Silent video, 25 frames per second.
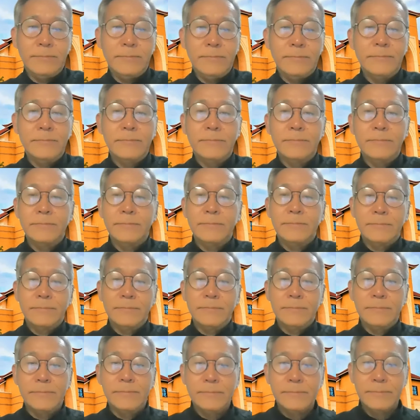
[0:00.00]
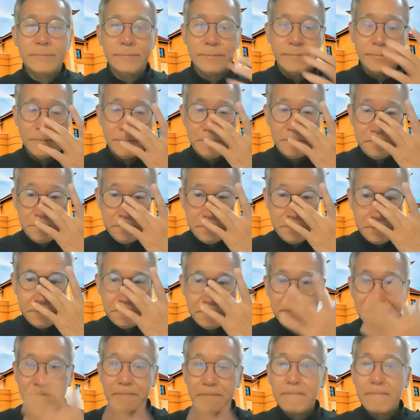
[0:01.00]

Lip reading: It has almost